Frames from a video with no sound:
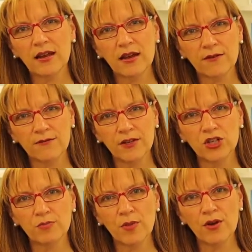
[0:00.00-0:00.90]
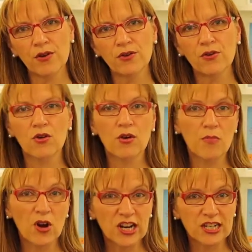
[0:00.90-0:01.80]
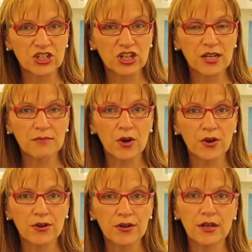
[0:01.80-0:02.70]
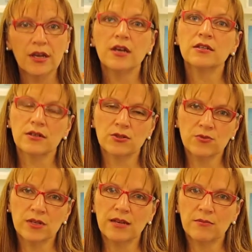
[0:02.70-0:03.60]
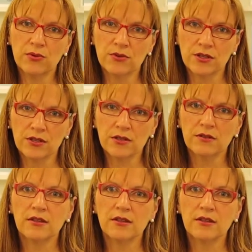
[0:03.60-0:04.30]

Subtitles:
like a fish bone or a broken chicken bone. So it's really important